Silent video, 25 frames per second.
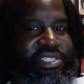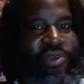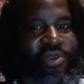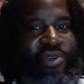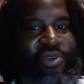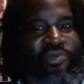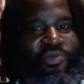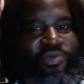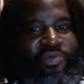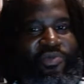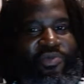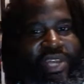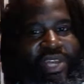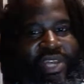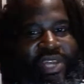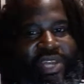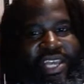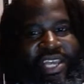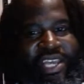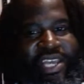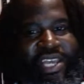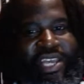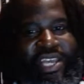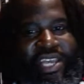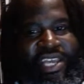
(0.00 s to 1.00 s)
Captain
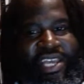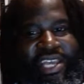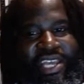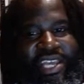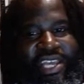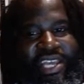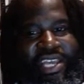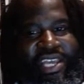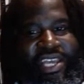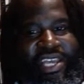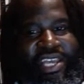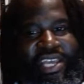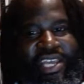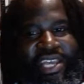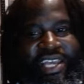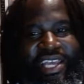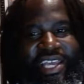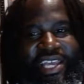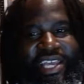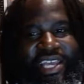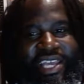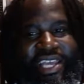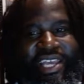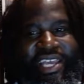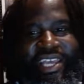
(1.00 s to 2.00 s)
quit being Captain
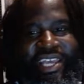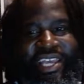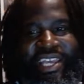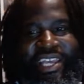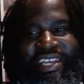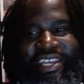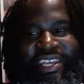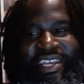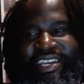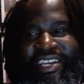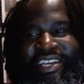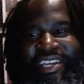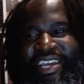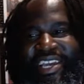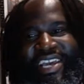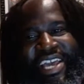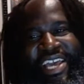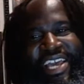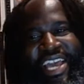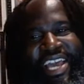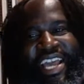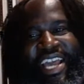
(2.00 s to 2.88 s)
America, how many times?